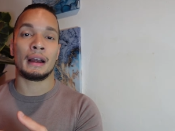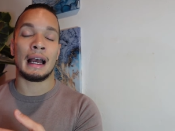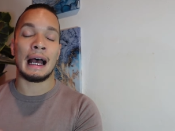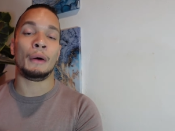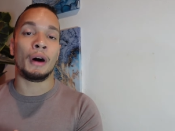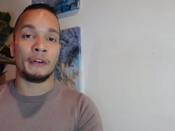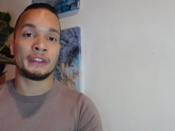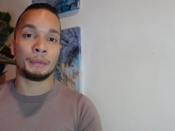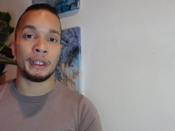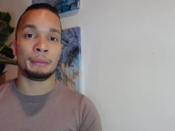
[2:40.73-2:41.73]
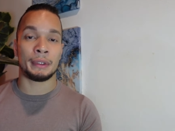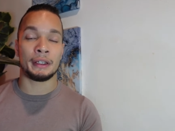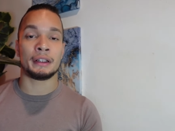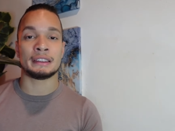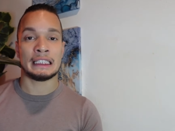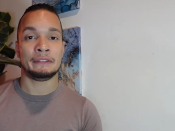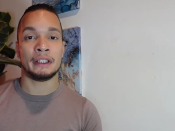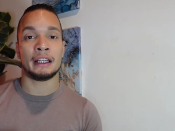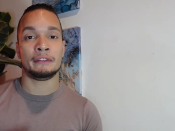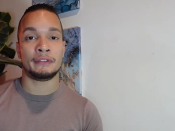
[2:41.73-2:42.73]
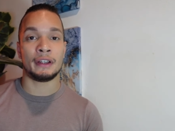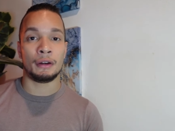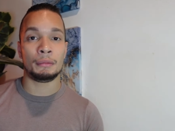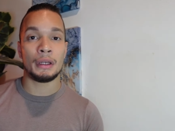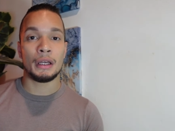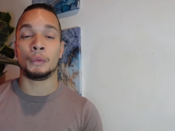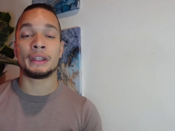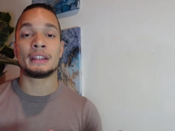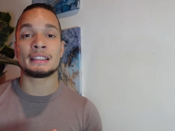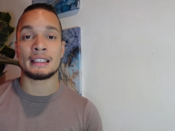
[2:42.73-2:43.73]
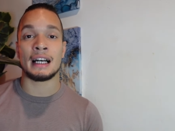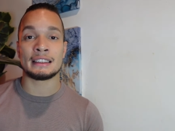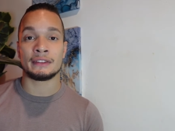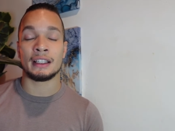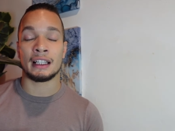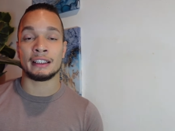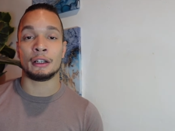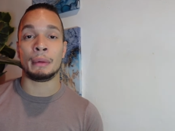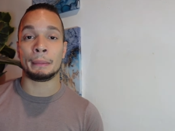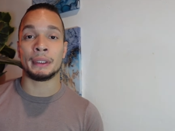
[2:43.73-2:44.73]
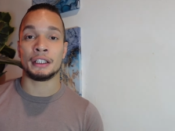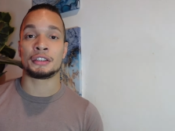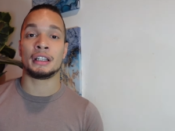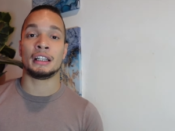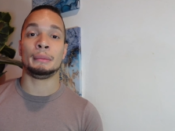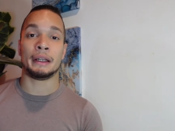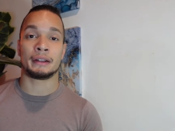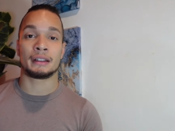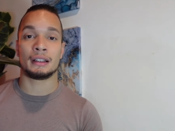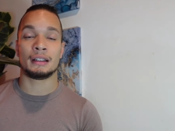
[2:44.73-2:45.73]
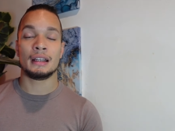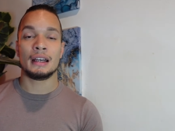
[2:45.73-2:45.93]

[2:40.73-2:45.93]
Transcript: how often we appear in TV and film with the size of the Latino population in America.